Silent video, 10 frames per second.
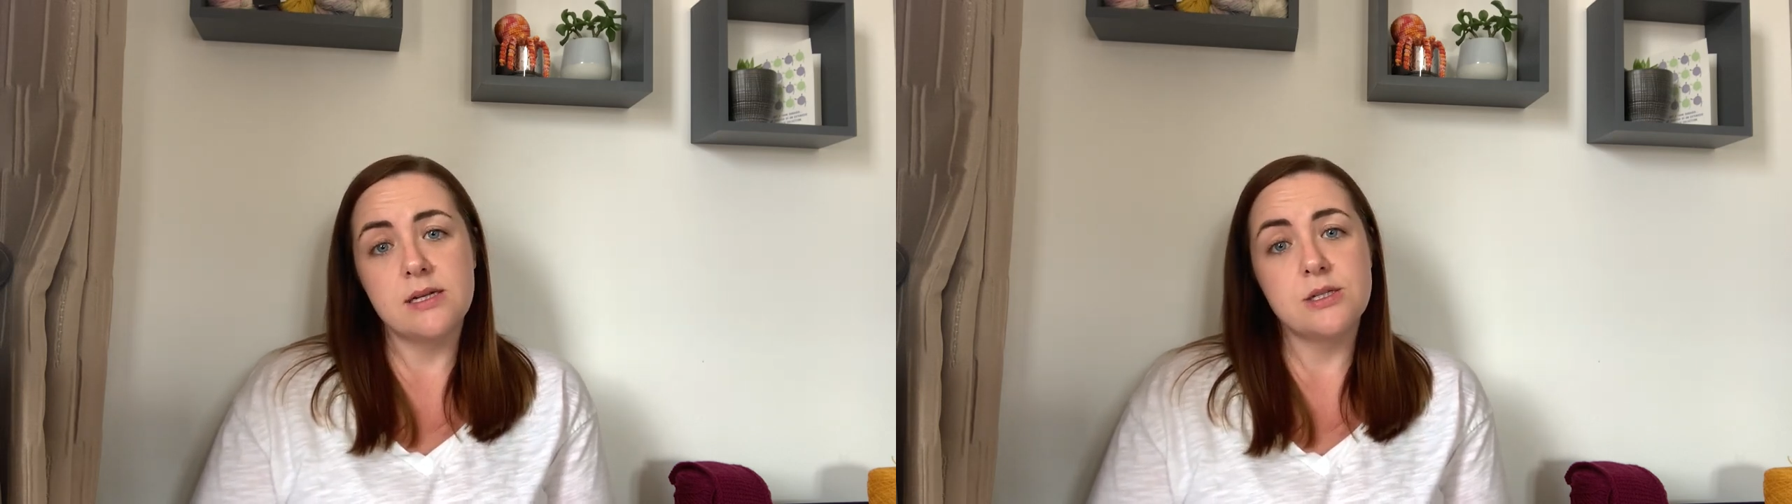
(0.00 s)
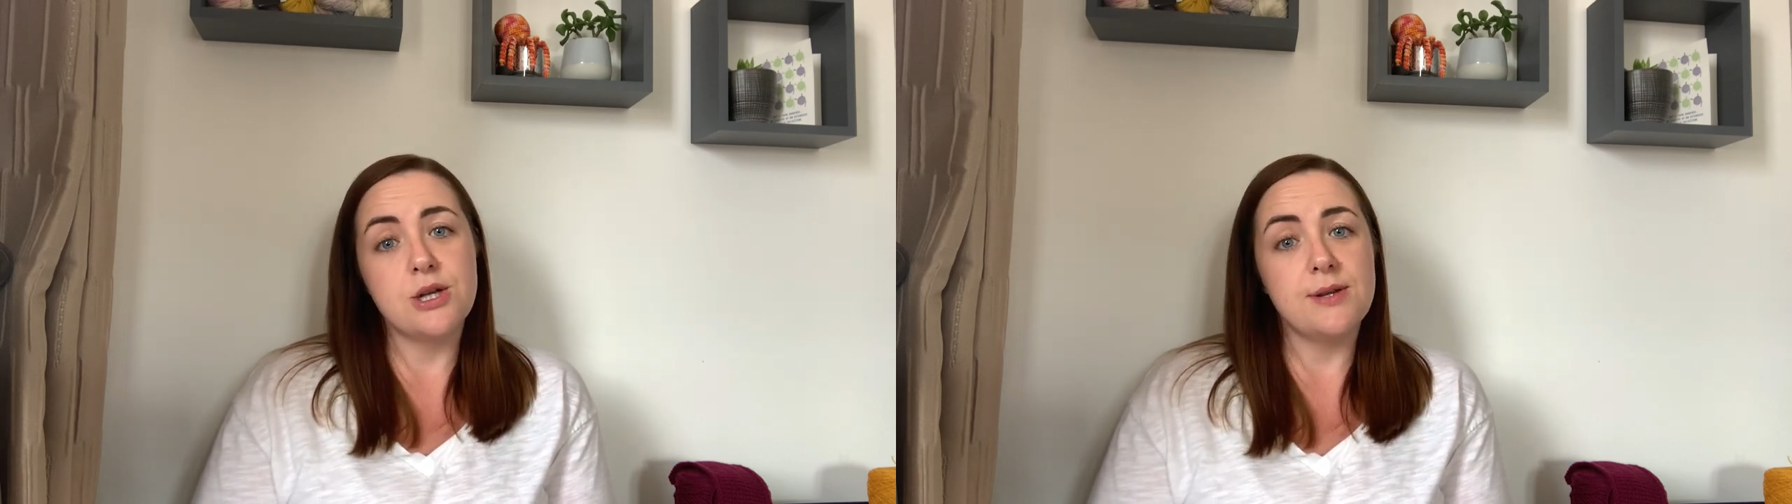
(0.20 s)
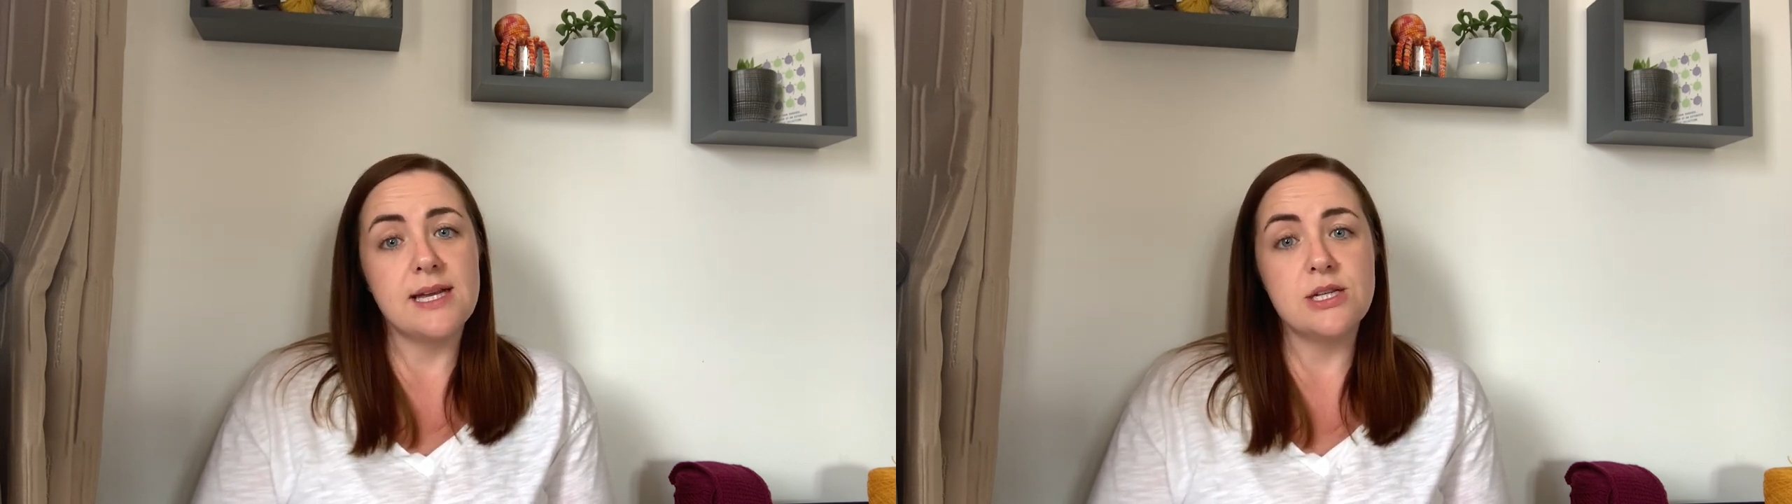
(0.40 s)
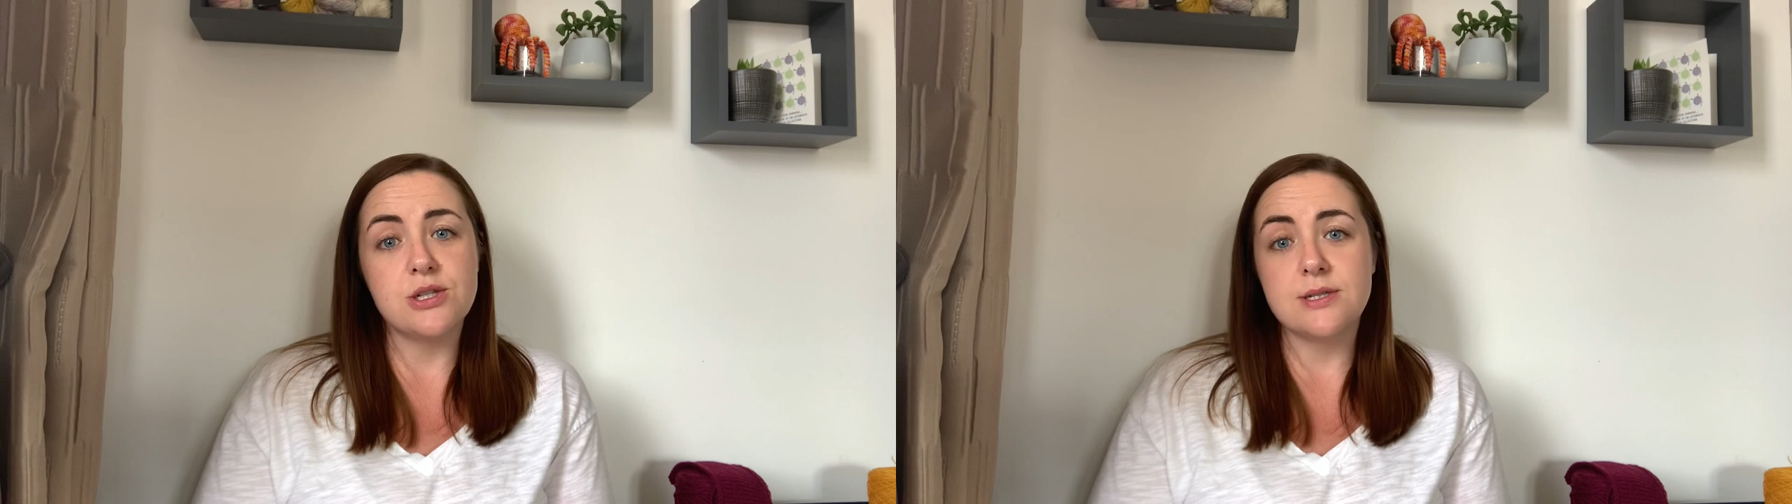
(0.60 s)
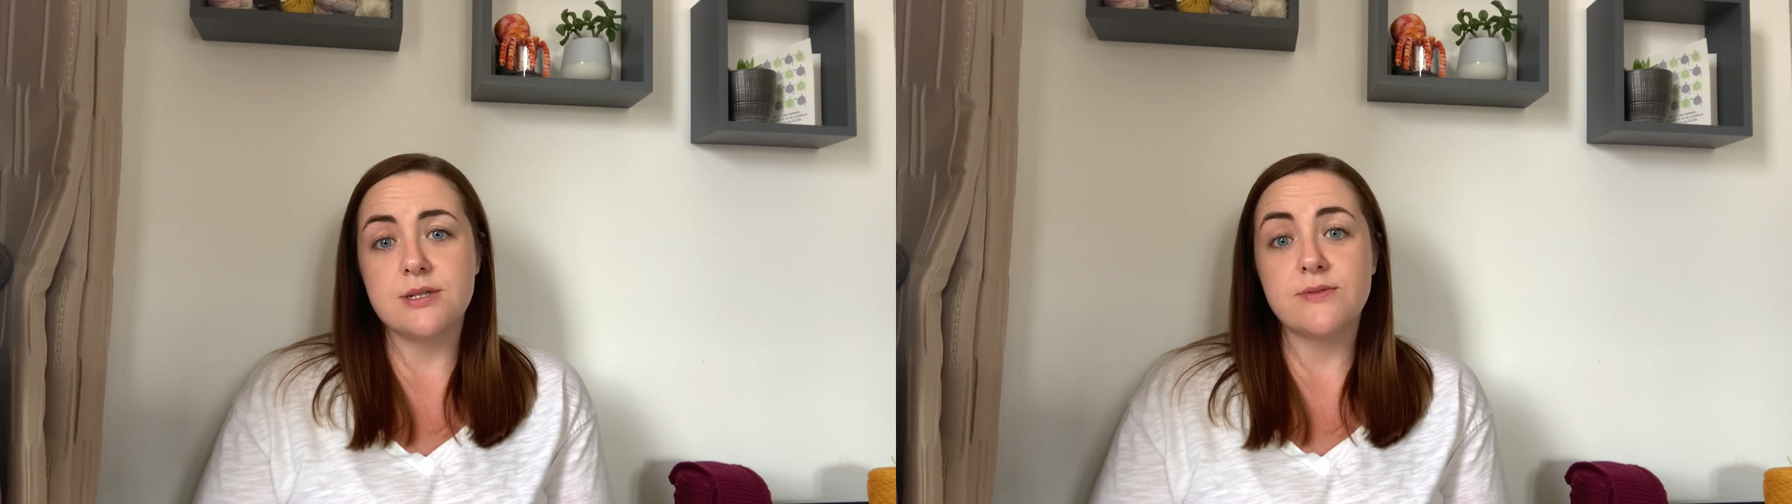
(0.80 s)

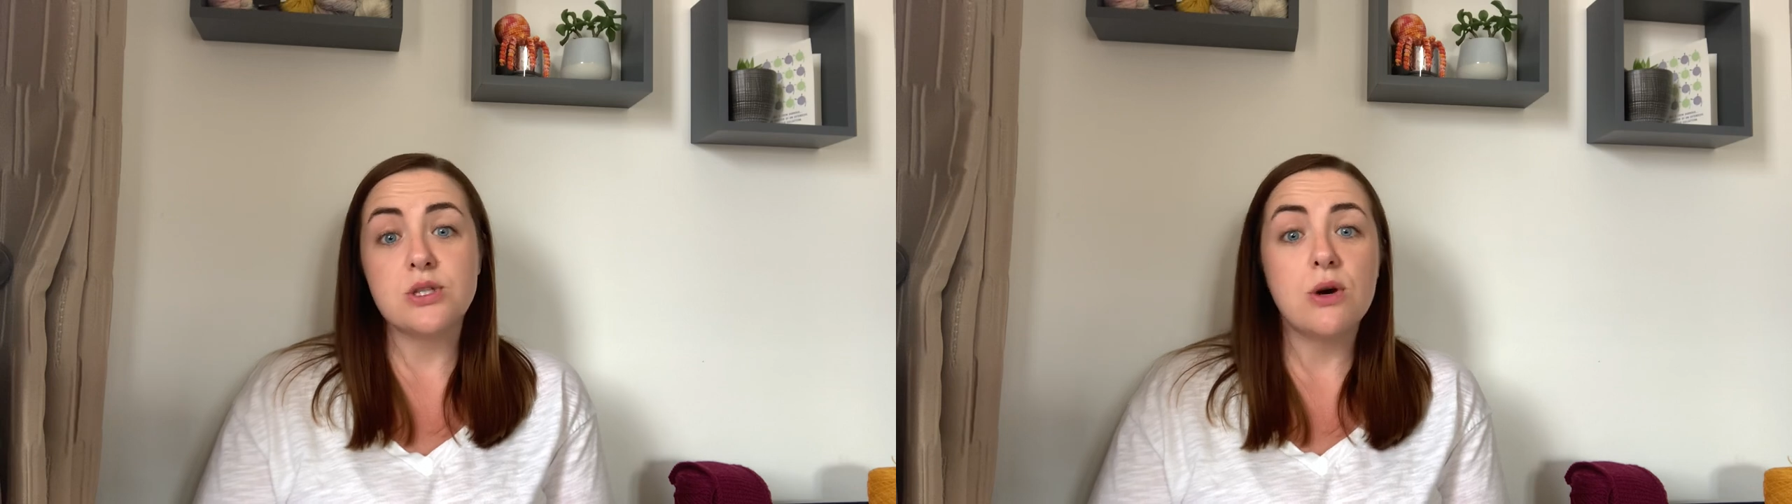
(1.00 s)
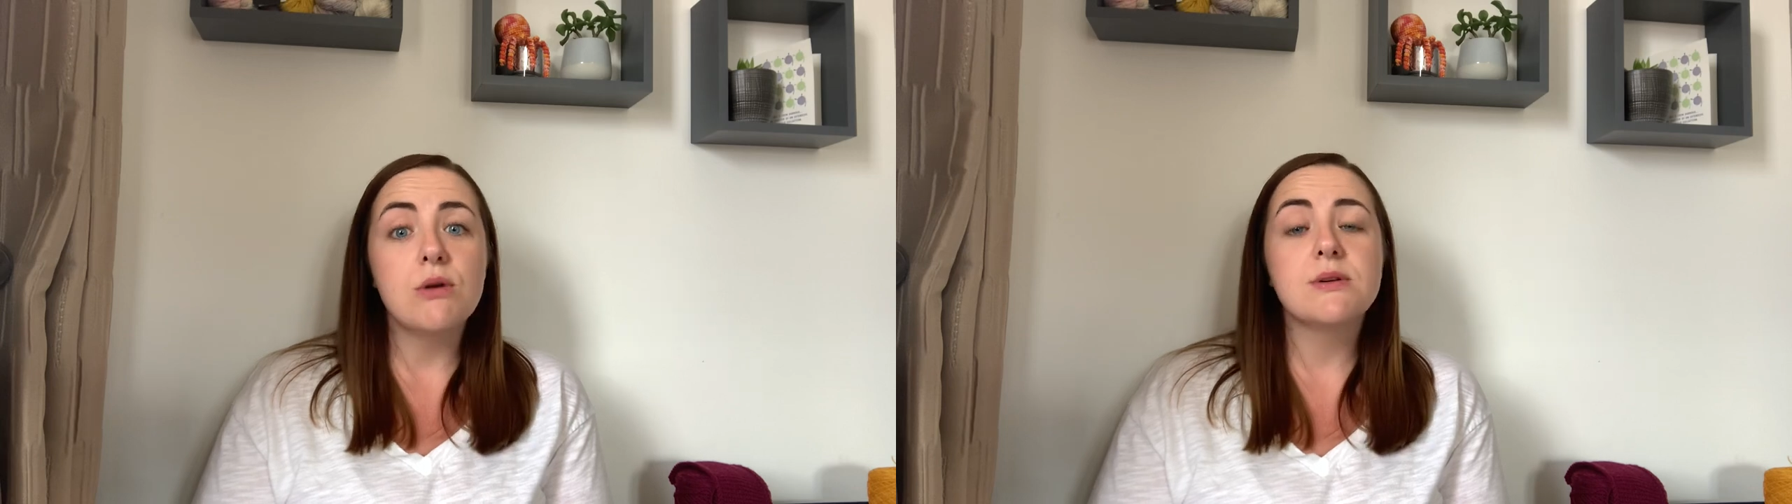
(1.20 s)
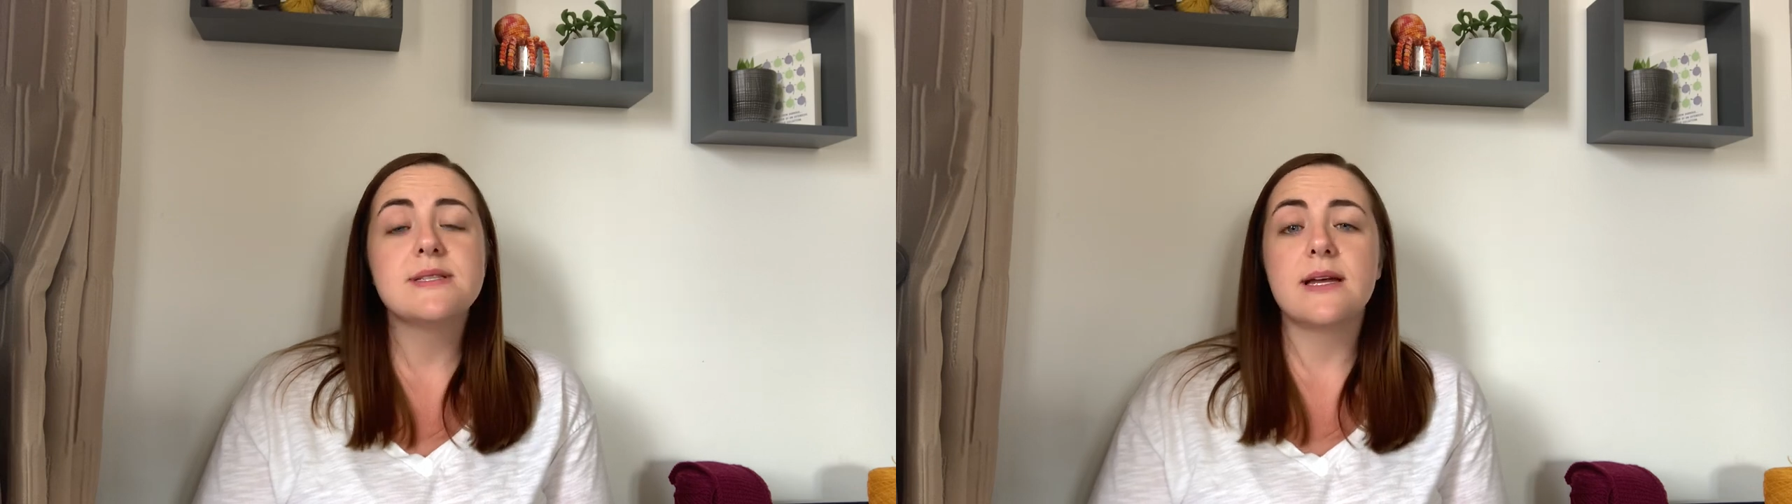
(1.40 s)
donations of socks